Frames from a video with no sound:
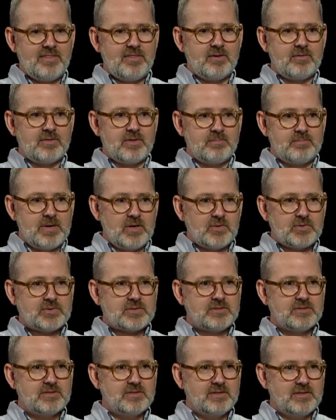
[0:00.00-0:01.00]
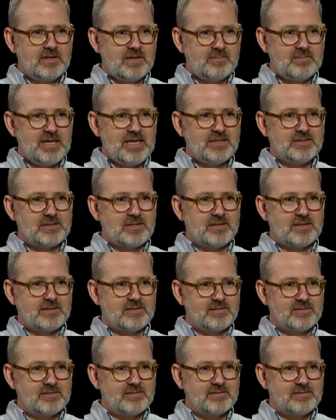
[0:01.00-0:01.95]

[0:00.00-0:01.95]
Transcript: they're the most amazing